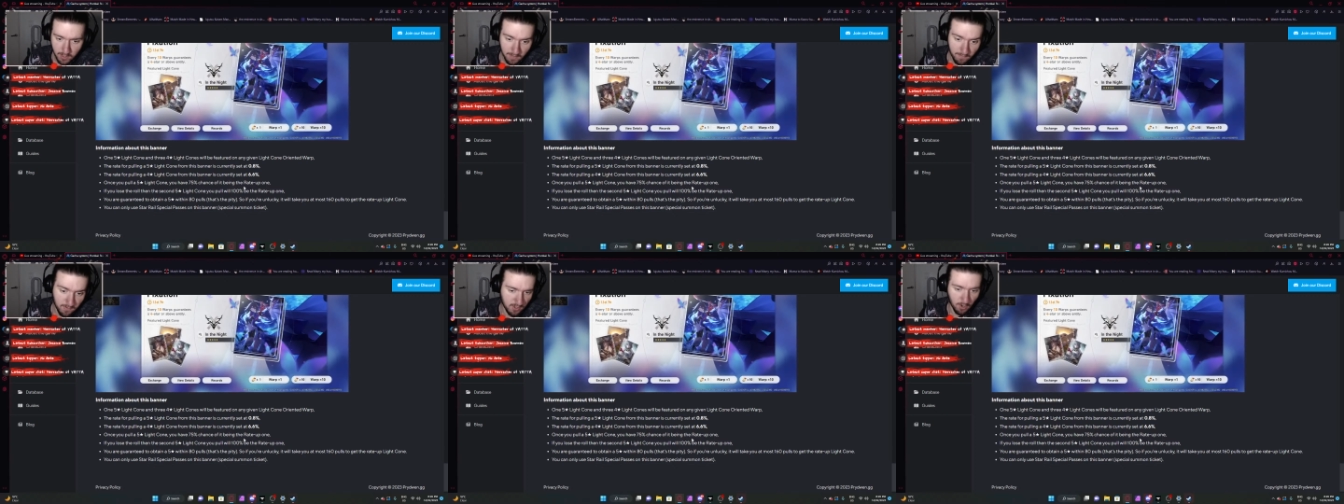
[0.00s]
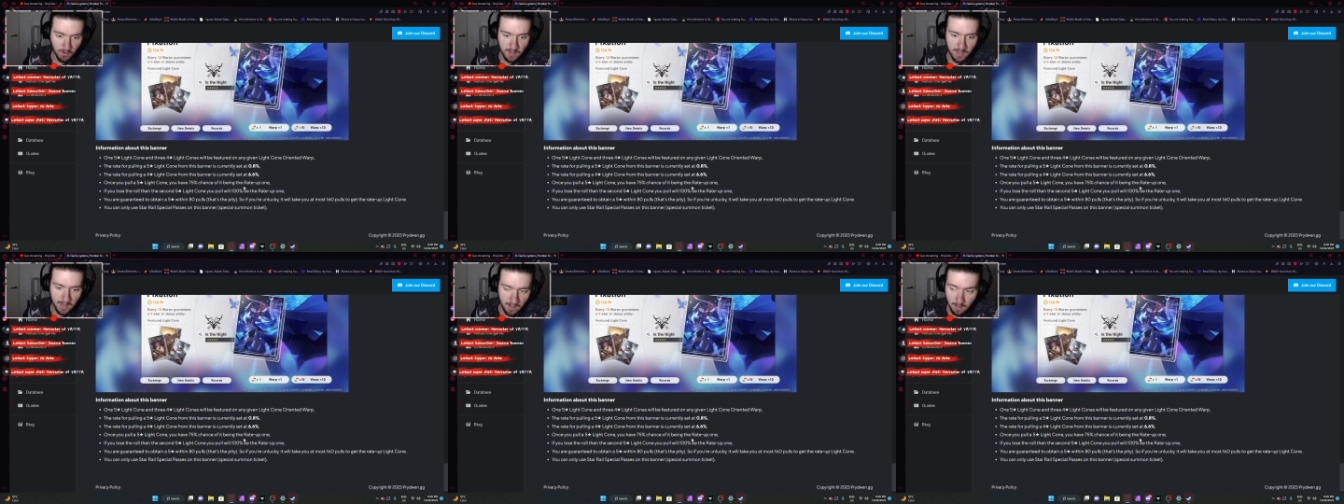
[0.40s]
If you
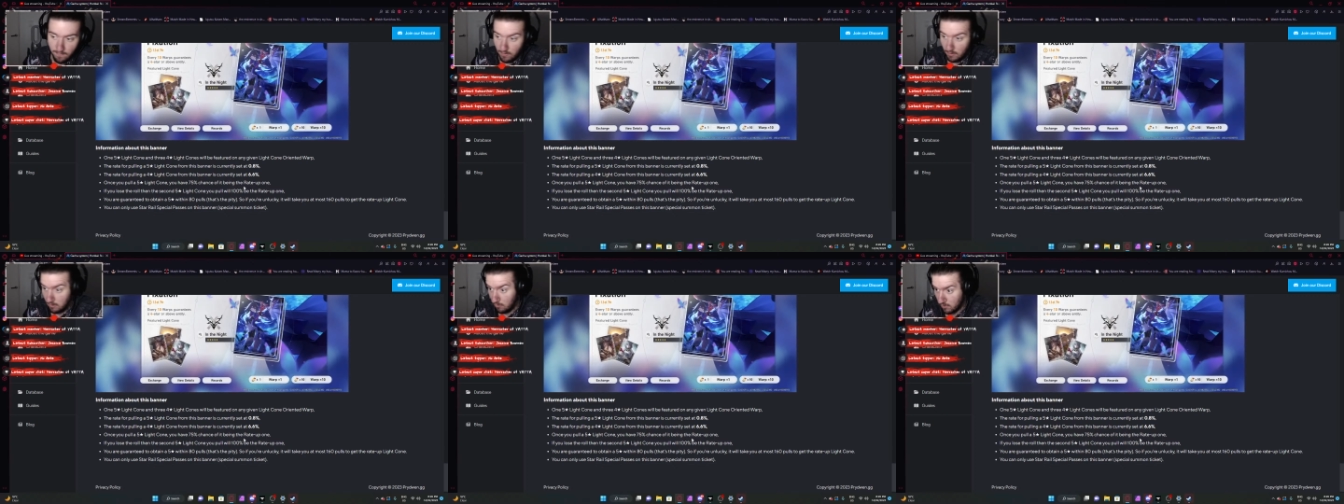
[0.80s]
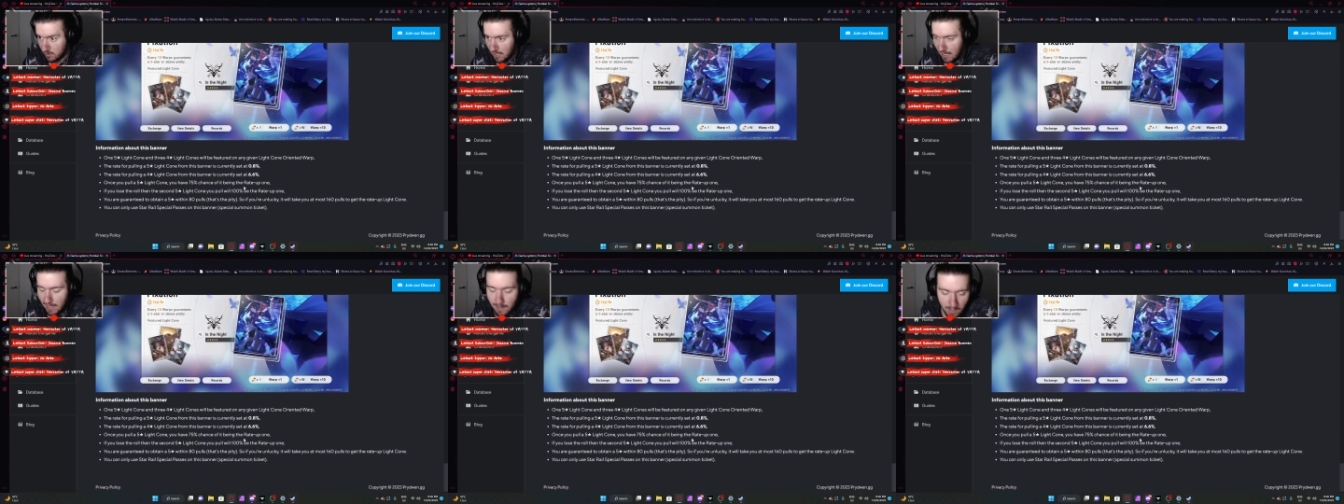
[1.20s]
don't get it, if you lose
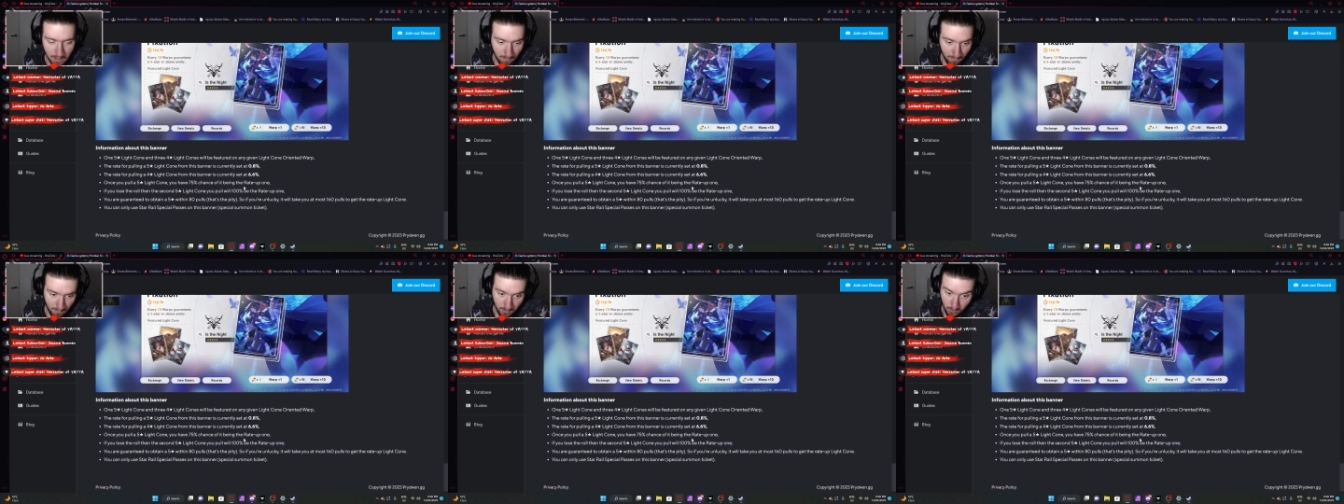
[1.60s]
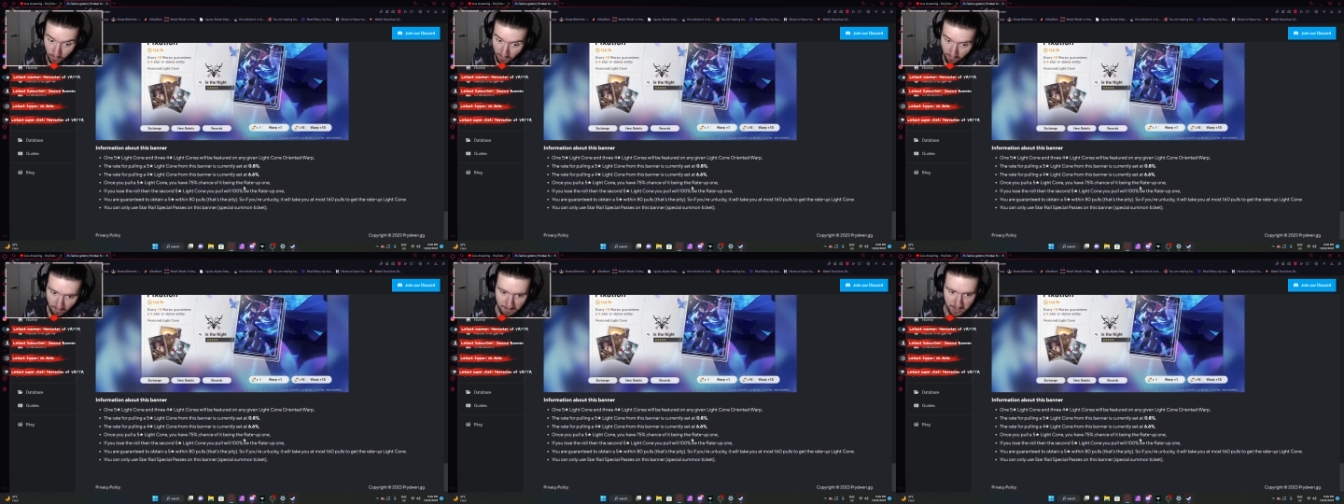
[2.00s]
that,
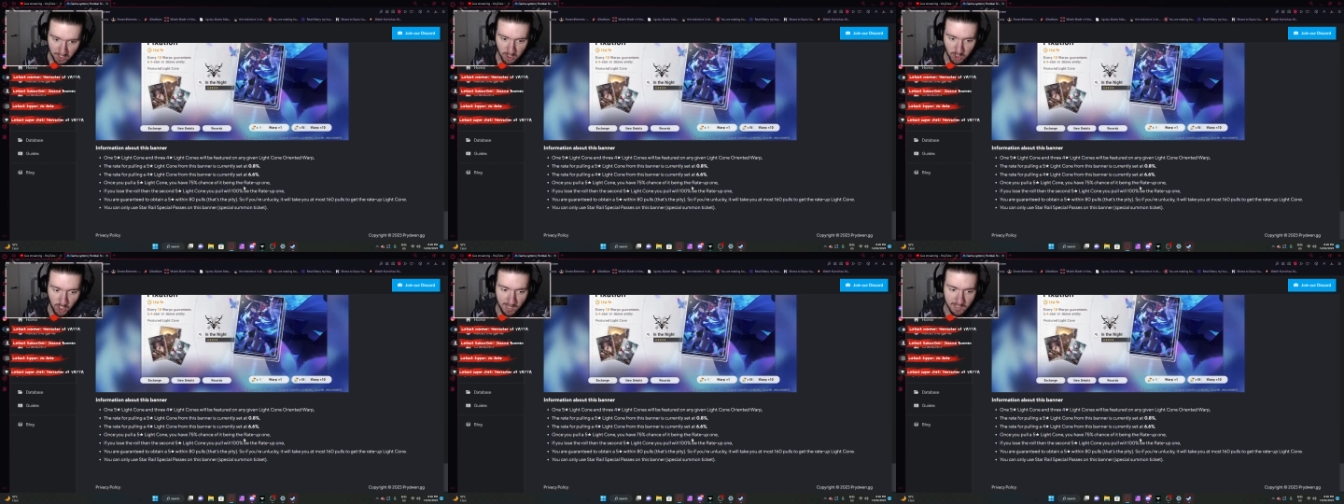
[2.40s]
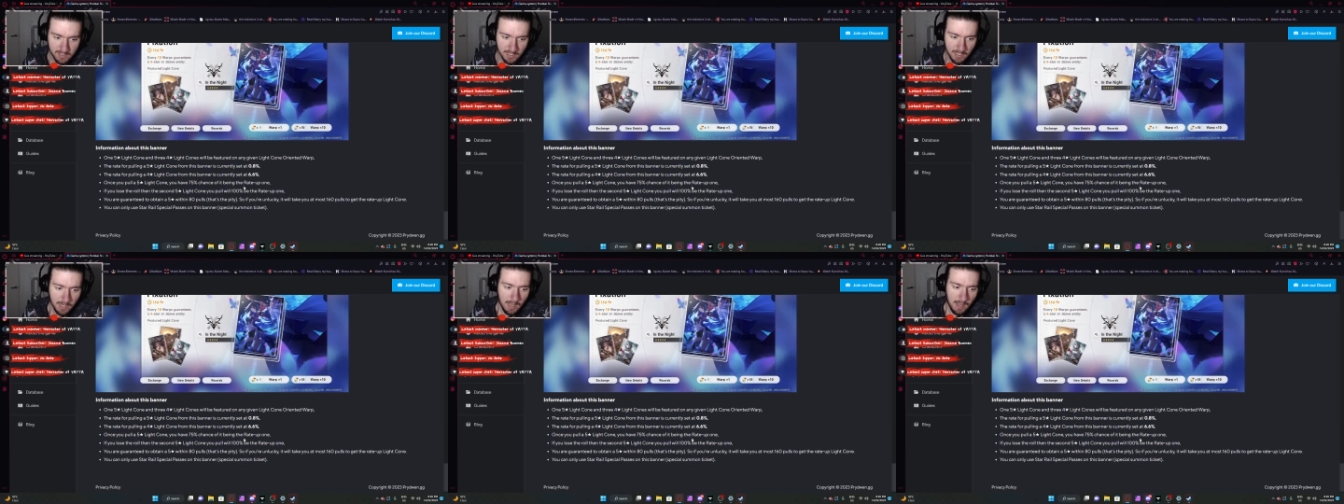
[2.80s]
25% chance.